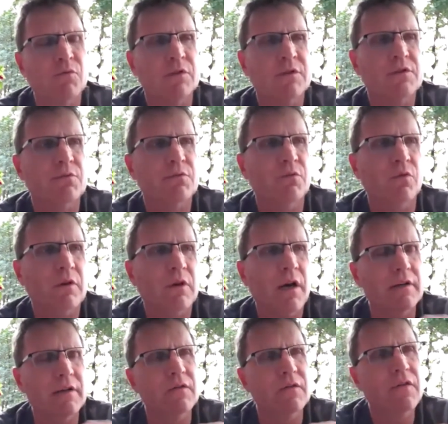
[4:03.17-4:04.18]
which were
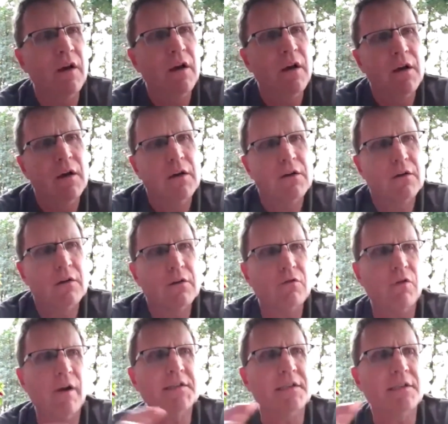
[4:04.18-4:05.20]
kind of
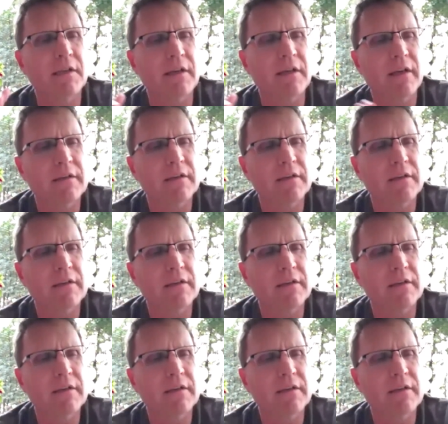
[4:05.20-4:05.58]
cresting.